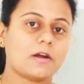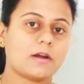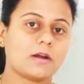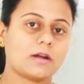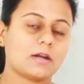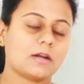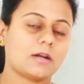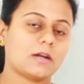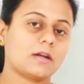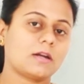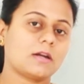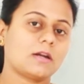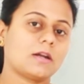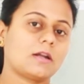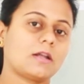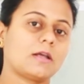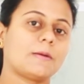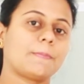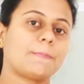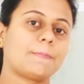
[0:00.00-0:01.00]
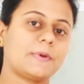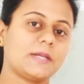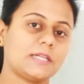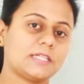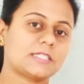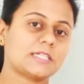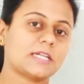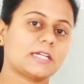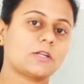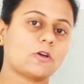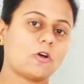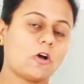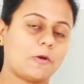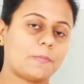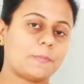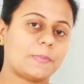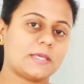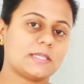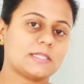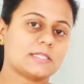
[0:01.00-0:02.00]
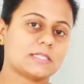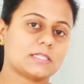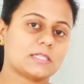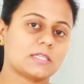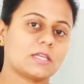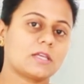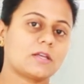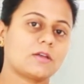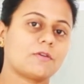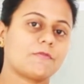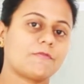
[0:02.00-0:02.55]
or printed copies